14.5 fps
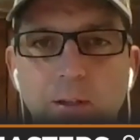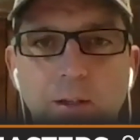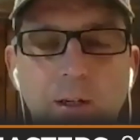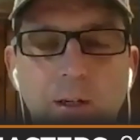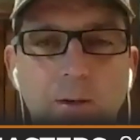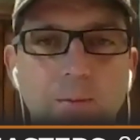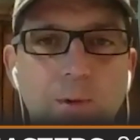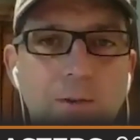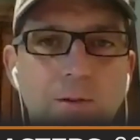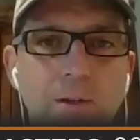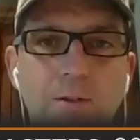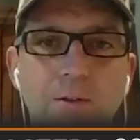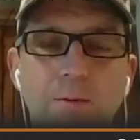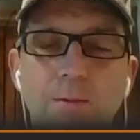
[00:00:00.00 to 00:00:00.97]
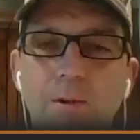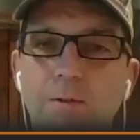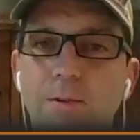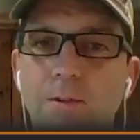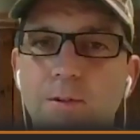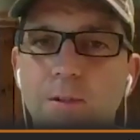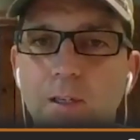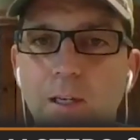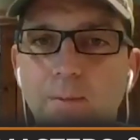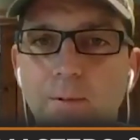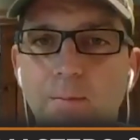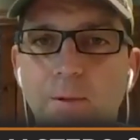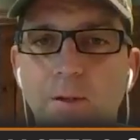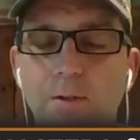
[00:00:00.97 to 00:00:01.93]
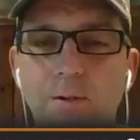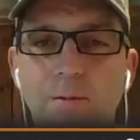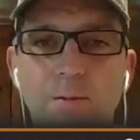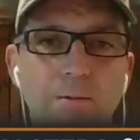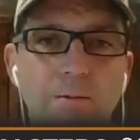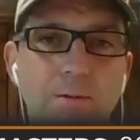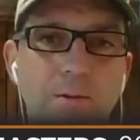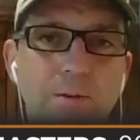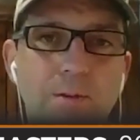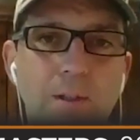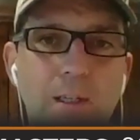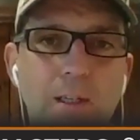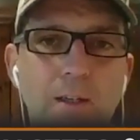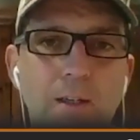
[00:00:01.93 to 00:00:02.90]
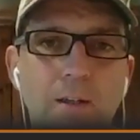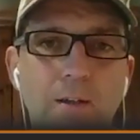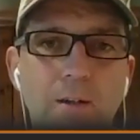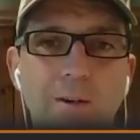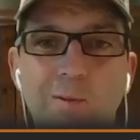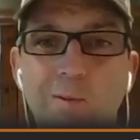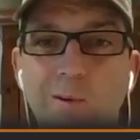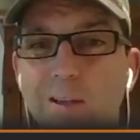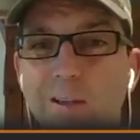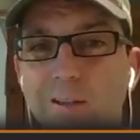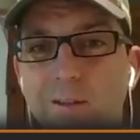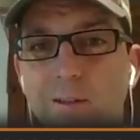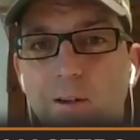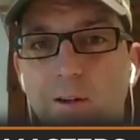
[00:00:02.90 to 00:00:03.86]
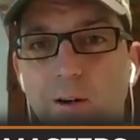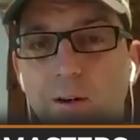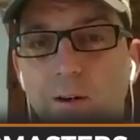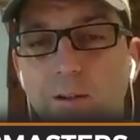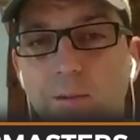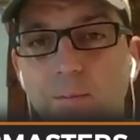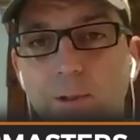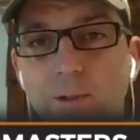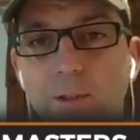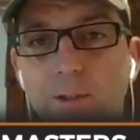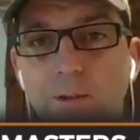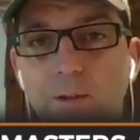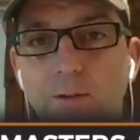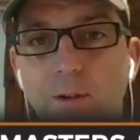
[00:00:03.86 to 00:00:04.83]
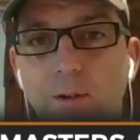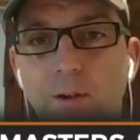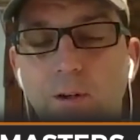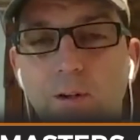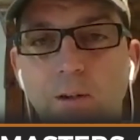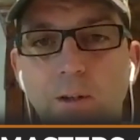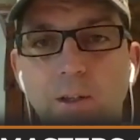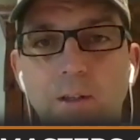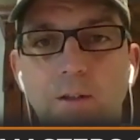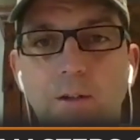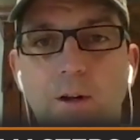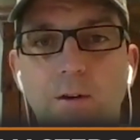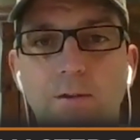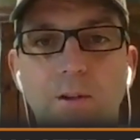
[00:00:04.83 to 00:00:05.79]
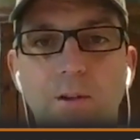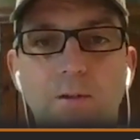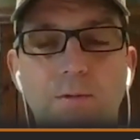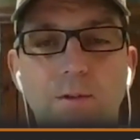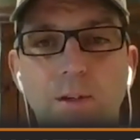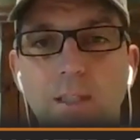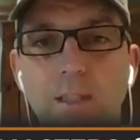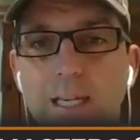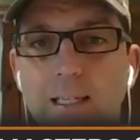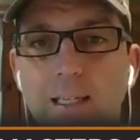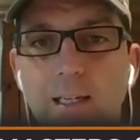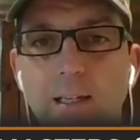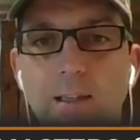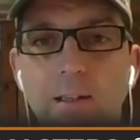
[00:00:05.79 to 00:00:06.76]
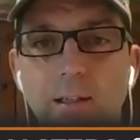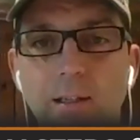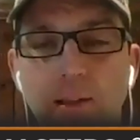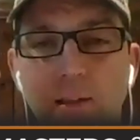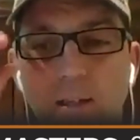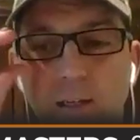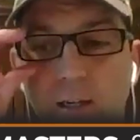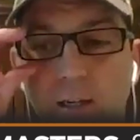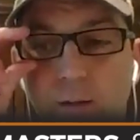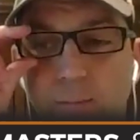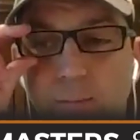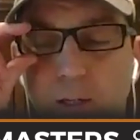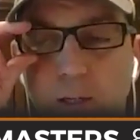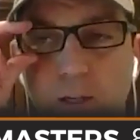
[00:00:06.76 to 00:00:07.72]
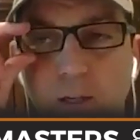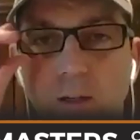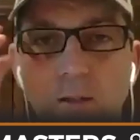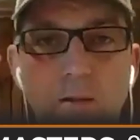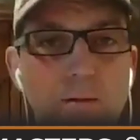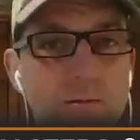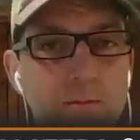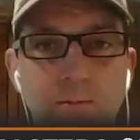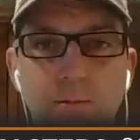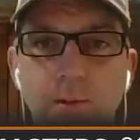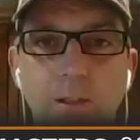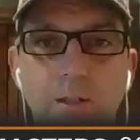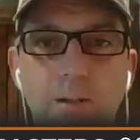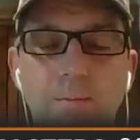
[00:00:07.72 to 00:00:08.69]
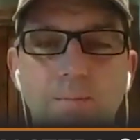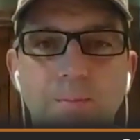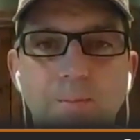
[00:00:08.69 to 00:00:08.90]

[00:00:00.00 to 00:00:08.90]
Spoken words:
residential roofers, can help commercial roofers know what all your materials are. Taught this for a decade. Can help, you know,